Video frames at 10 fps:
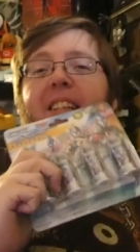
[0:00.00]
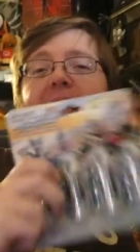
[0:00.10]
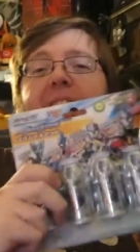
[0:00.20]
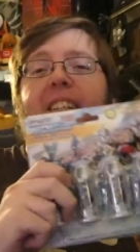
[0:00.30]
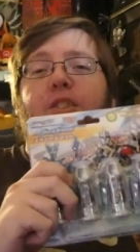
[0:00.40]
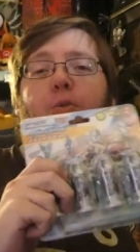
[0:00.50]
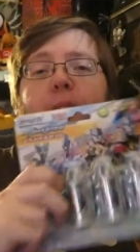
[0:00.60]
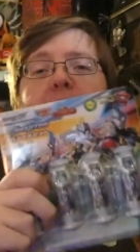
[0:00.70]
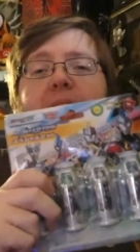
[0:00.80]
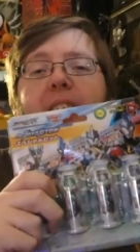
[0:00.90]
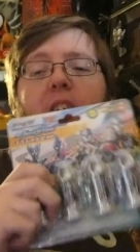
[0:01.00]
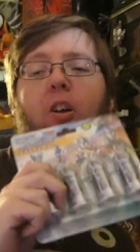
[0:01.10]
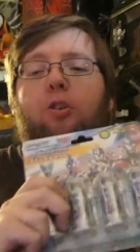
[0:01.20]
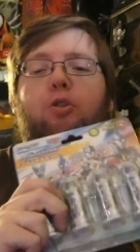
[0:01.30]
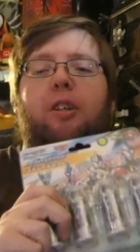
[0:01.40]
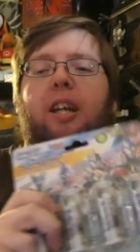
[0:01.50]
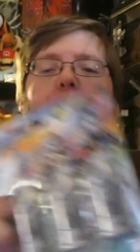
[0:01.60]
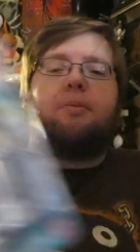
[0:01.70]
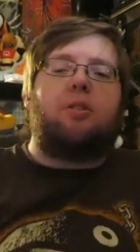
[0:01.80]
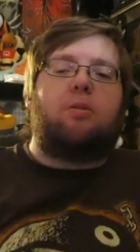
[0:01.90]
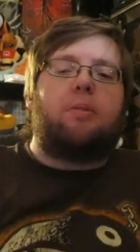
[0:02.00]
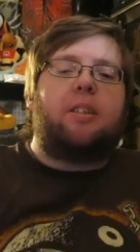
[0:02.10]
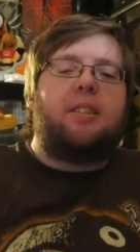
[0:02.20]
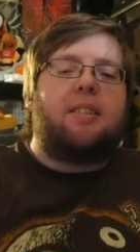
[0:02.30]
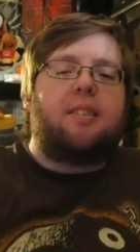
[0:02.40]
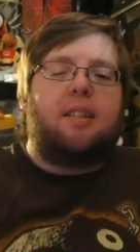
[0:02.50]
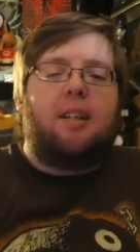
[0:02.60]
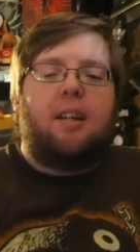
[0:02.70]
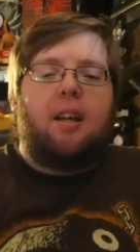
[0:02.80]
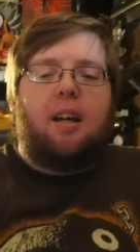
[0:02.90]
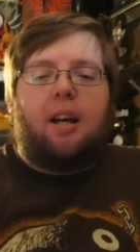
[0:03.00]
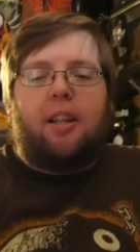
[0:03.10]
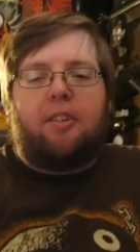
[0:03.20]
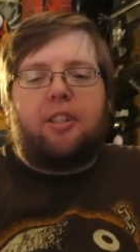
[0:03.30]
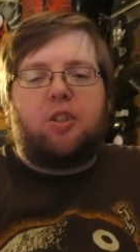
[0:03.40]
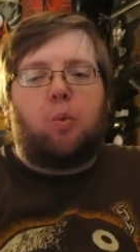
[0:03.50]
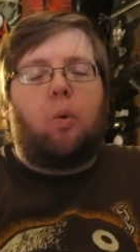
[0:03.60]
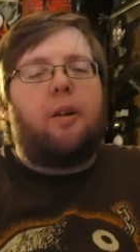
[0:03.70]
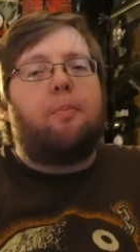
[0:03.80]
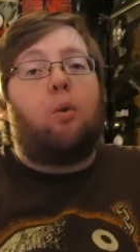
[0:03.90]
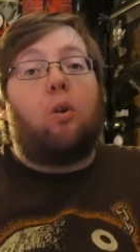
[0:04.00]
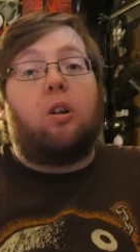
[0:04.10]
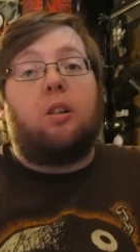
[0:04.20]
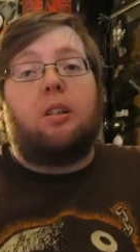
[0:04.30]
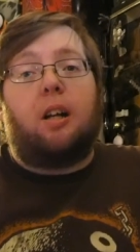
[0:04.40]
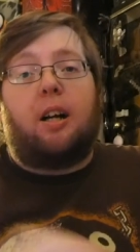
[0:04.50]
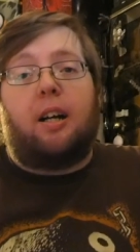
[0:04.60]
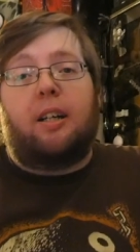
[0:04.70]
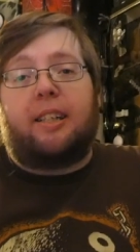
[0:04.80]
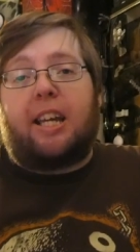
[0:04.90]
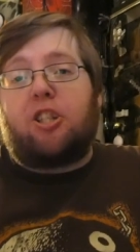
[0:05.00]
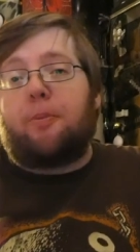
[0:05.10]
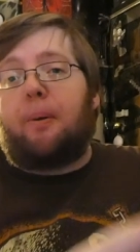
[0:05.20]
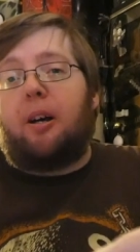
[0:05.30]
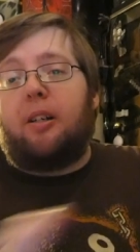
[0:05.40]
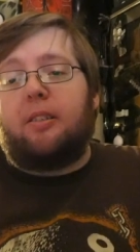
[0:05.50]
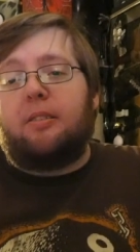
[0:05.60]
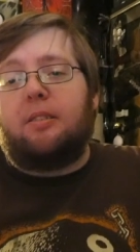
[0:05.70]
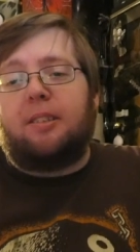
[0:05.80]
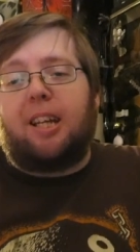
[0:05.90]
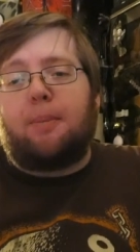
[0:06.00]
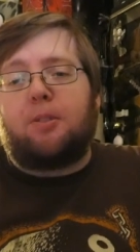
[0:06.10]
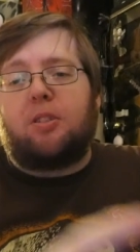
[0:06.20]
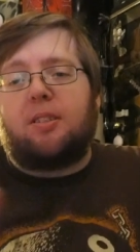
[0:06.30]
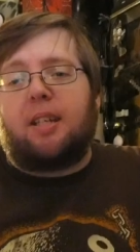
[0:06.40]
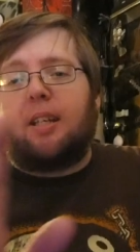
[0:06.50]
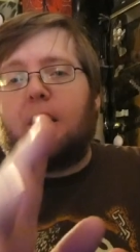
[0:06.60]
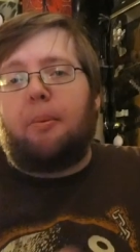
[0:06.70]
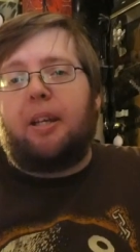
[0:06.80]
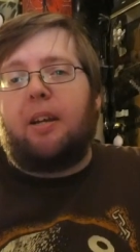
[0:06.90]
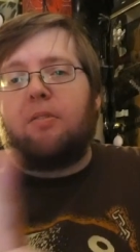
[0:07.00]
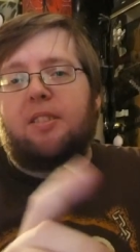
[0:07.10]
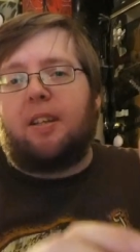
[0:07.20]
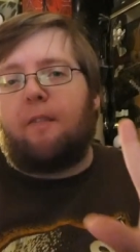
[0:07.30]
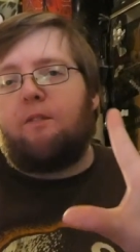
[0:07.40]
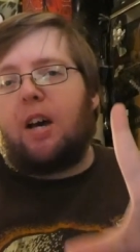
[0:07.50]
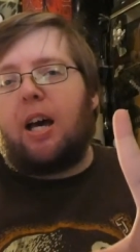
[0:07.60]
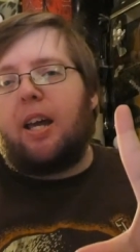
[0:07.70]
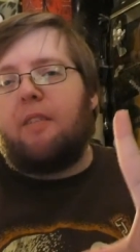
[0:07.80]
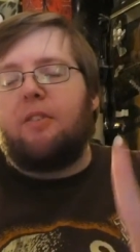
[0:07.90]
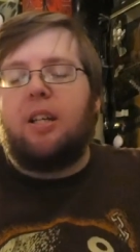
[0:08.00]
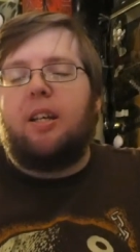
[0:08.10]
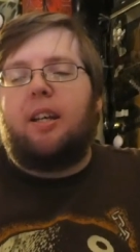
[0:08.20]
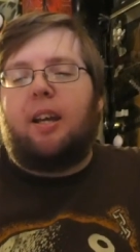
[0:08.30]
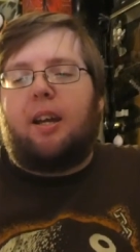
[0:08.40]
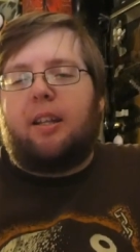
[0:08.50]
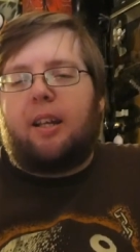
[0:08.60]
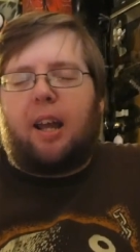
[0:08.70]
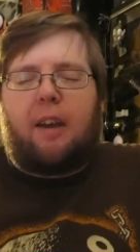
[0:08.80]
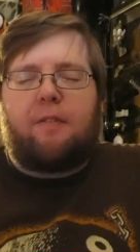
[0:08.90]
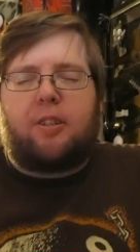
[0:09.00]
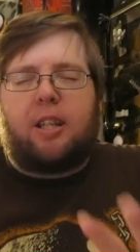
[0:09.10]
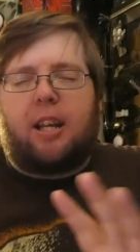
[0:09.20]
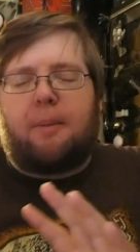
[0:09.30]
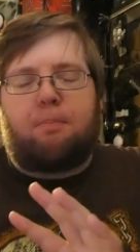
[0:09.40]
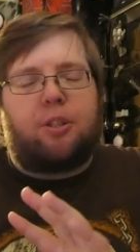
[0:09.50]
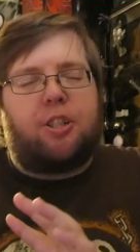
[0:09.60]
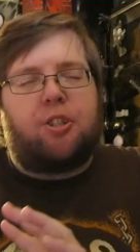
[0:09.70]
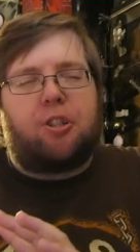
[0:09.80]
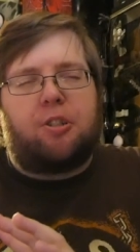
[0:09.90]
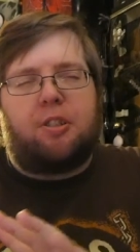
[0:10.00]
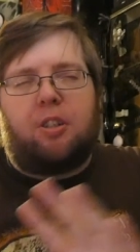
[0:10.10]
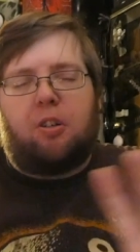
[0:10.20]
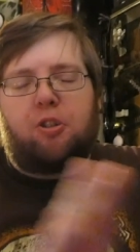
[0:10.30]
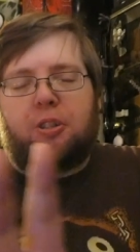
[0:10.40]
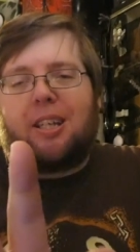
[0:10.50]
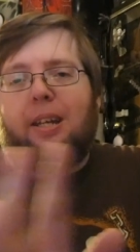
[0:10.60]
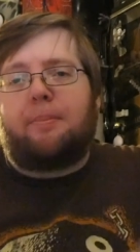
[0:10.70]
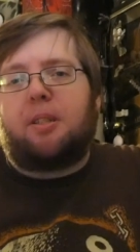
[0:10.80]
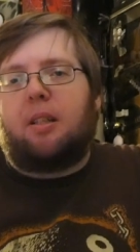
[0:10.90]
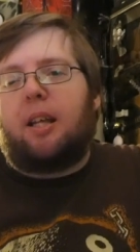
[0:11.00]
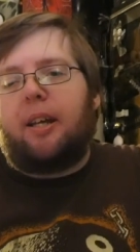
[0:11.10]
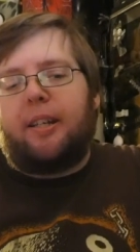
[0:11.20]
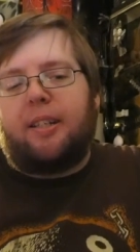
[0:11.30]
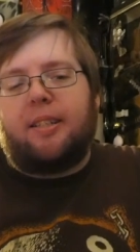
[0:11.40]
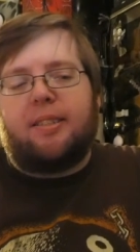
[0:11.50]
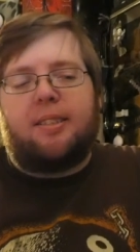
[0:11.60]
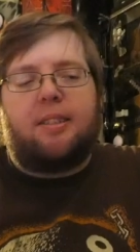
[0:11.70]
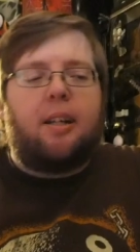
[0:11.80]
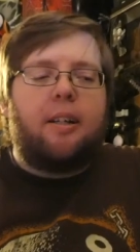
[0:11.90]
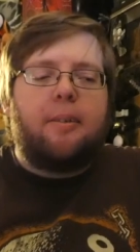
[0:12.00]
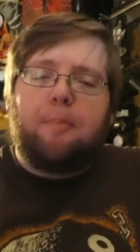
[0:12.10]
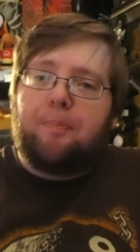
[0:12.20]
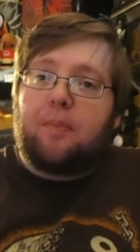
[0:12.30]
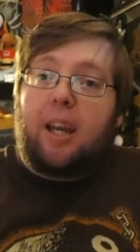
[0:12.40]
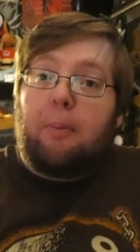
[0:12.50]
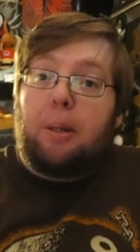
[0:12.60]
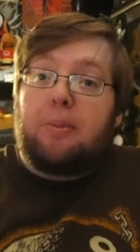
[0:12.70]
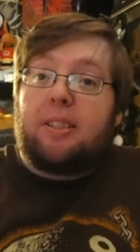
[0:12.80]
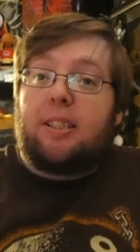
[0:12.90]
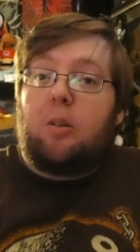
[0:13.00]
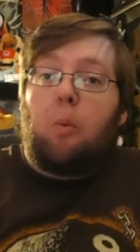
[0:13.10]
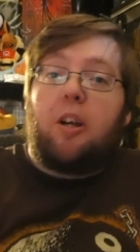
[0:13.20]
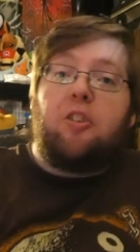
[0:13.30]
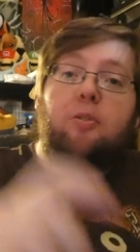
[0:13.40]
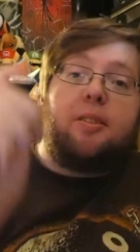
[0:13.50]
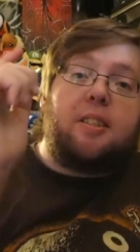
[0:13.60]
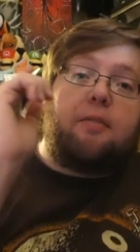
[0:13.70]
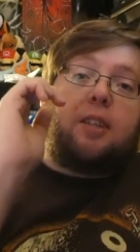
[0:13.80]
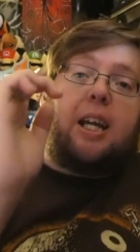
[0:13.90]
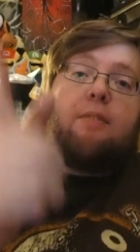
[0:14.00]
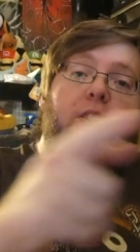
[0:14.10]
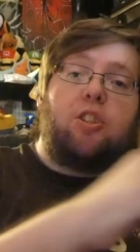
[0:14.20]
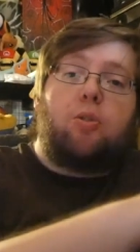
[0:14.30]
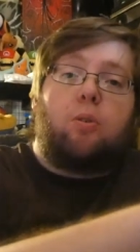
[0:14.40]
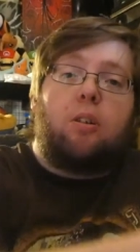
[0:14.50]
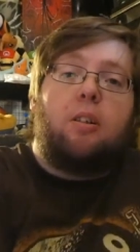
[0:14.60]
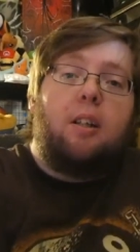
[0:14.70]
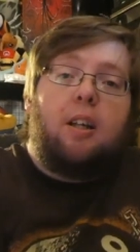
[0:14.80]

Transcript: last retail Ultra Capsule release. Uh, there is one more uh, Gashapon capsule set coming out, set five. And then after that, I'm pretty sure the Ultra Capsule line is done. And we will see what new stuff they have in store